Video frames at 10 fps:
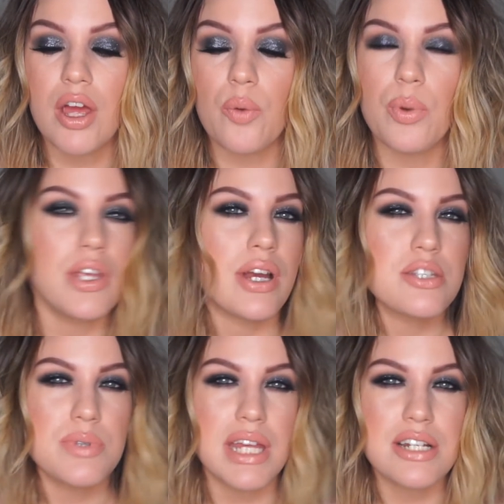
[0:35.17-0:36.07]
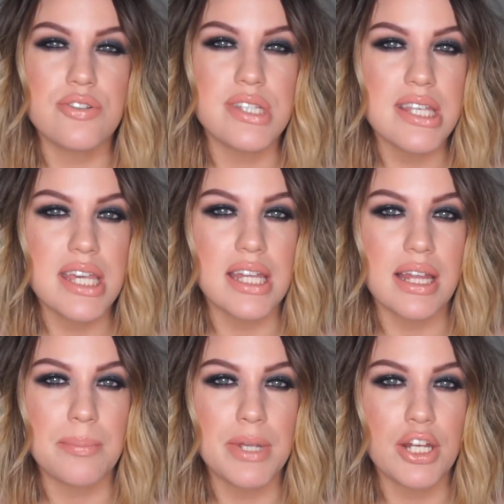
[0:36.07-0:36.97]
what you guys would like to see.
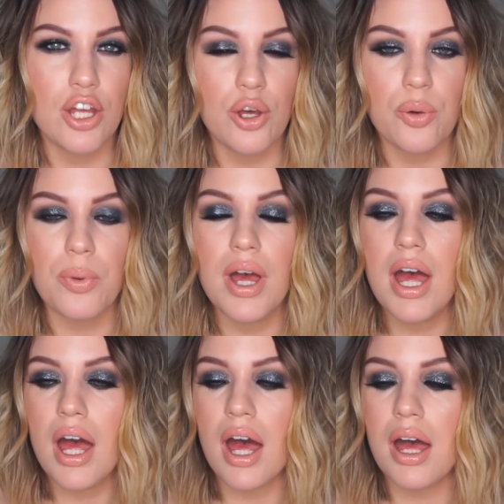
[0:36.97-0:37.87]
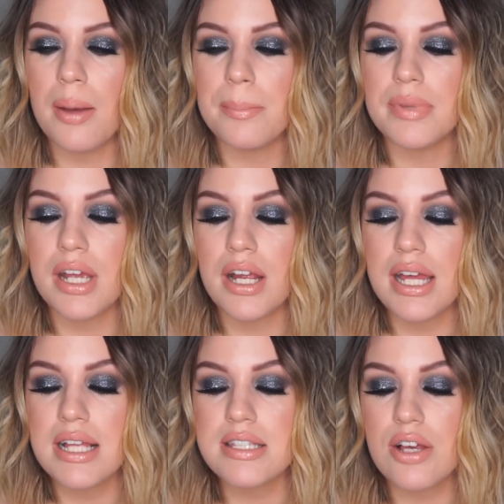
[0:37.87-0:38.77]
Let me know. There
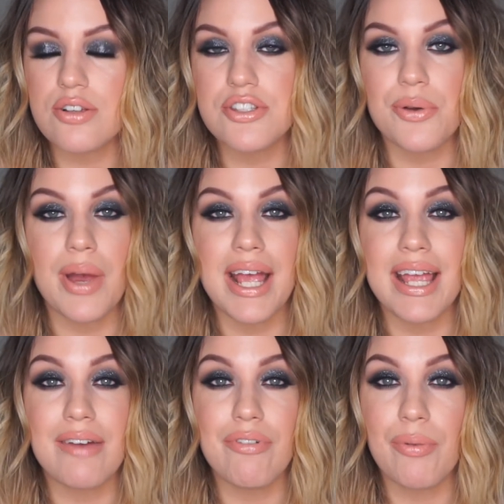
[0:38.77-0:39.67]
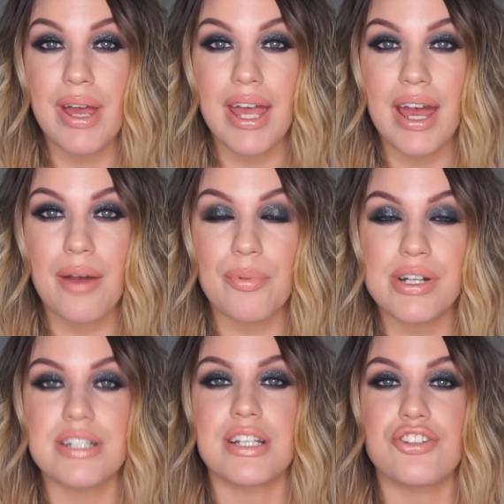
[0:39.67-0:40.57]
is also a giveaway I
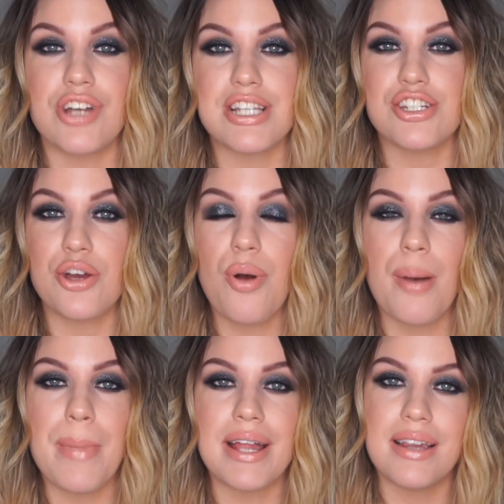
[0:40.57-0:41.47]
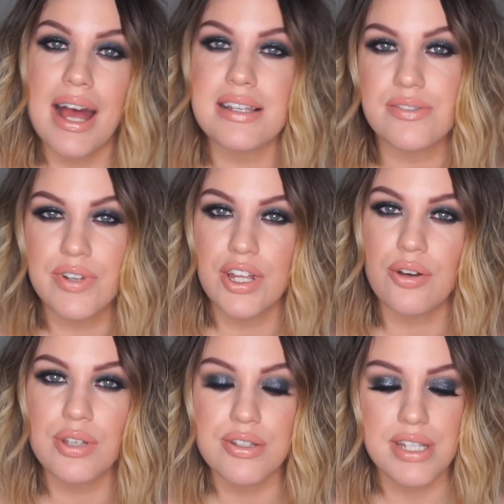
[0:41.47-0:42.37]
wanted to let you guys know on my last video
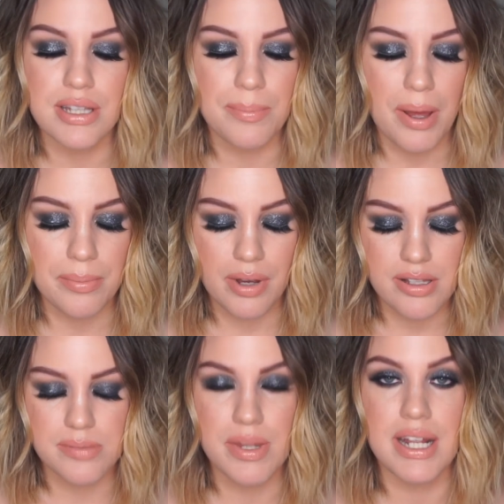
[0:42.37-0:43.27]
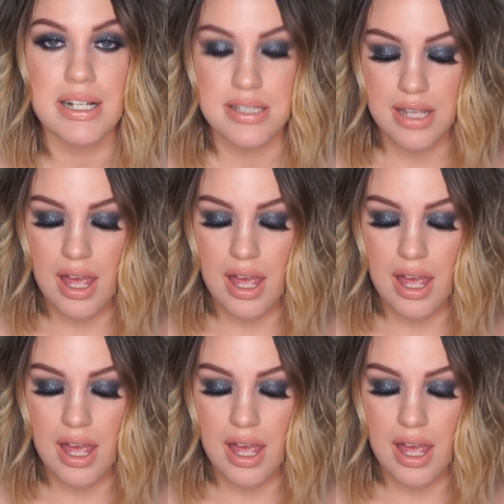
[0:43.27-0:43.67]
using the BHCOSMETICS